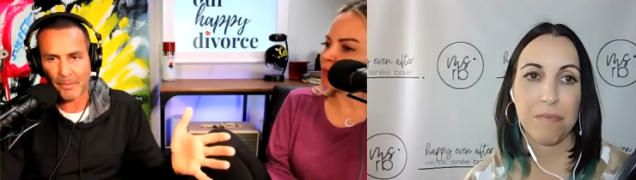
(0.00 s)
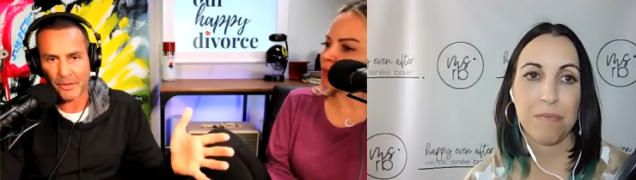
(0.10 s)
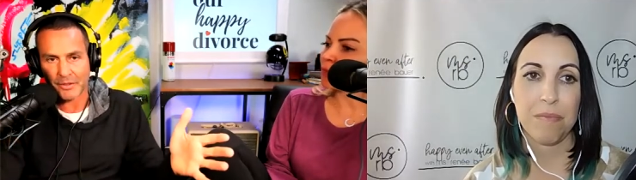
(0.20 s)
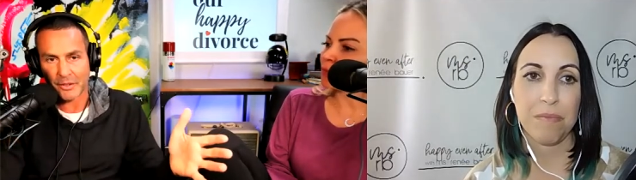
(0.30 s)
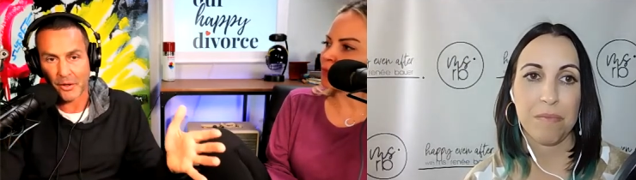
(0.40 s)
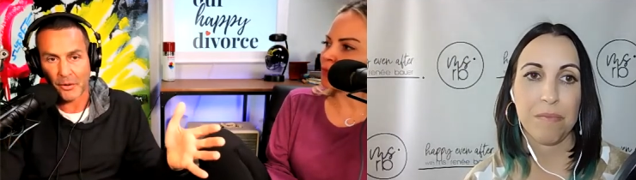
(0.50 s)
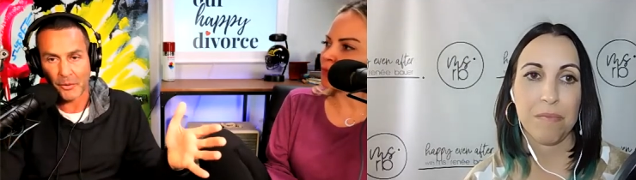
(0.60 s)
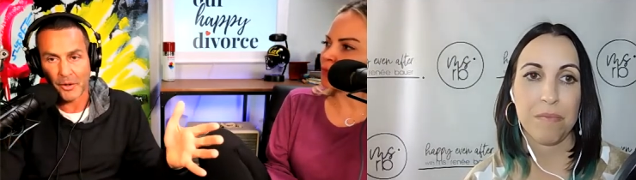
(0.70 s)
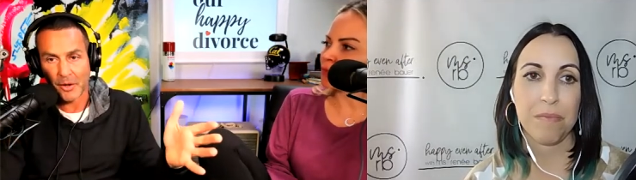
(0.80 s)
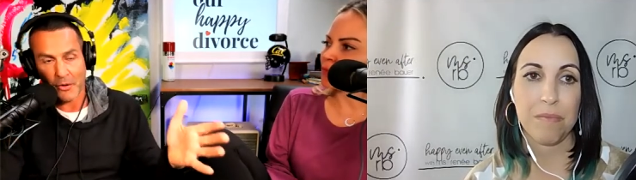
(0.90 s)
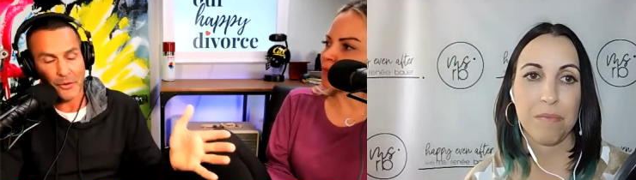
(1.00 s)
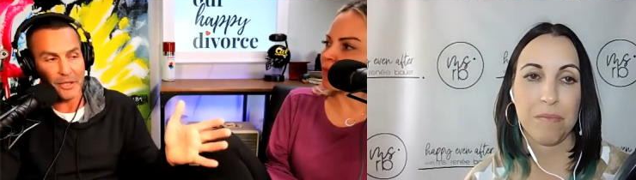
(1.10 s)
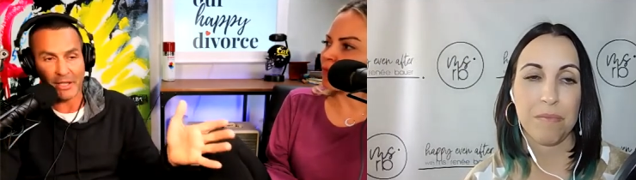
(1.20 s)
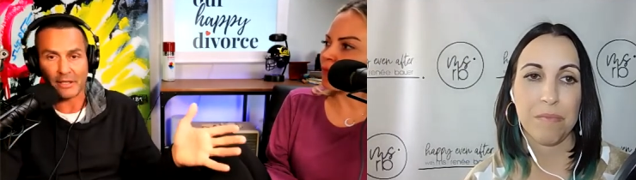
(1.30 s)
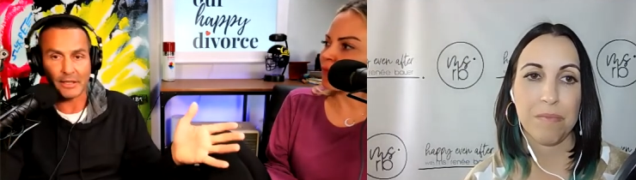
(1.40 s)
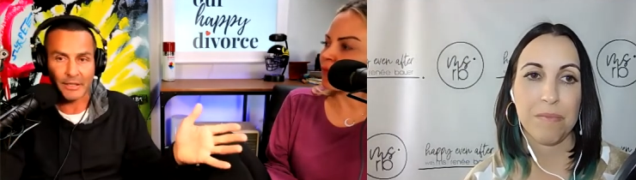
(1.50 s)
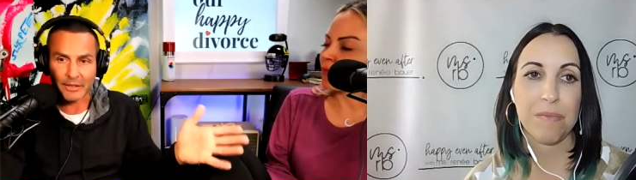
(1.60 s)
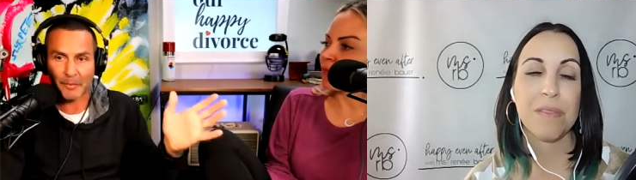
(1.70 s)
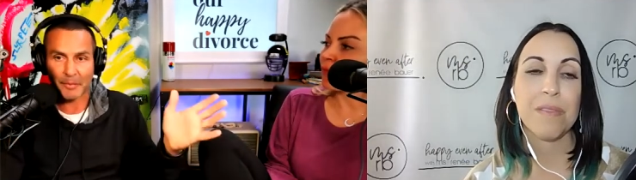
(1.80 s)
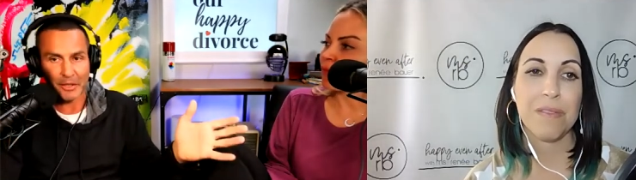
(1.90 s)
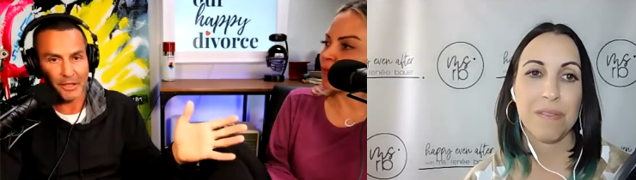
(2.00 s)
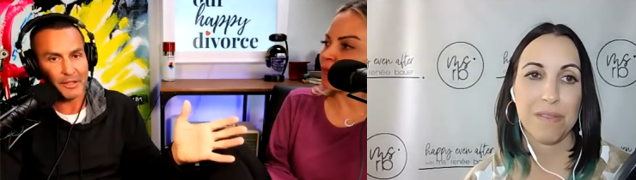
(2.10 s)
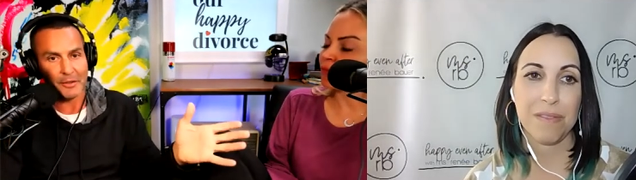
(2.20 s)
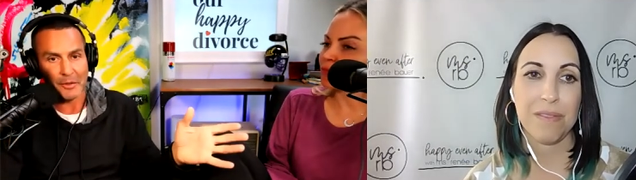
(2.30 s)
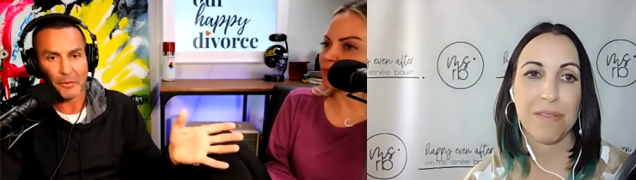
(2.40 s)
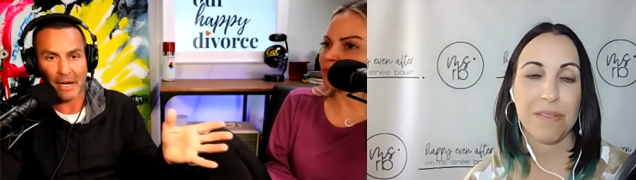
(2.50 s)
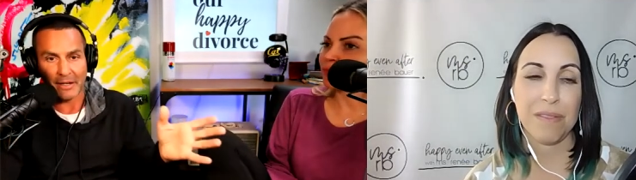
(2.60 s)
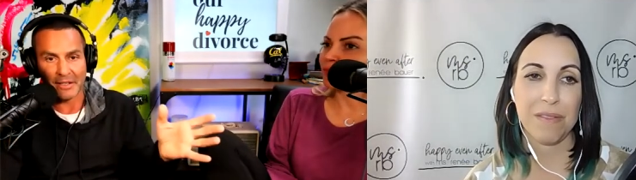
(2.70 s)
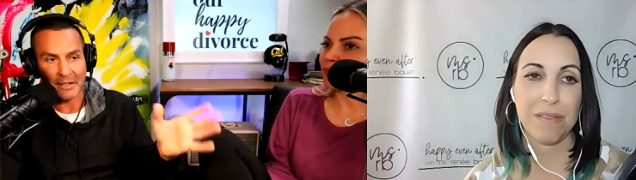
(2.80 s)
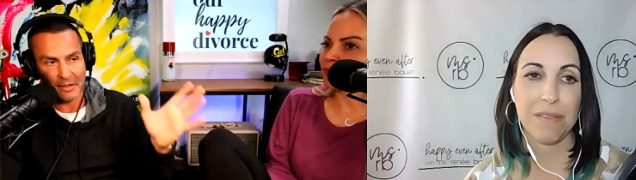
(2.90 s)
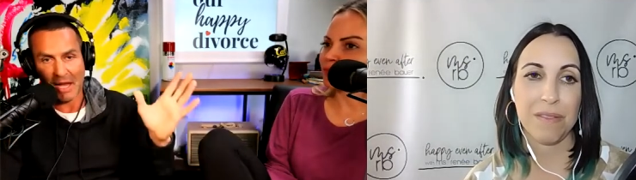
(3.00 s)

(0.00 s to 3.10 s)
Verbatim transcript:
Speaker 1: and go, oh, you need to clean this up, you need to do it right. That was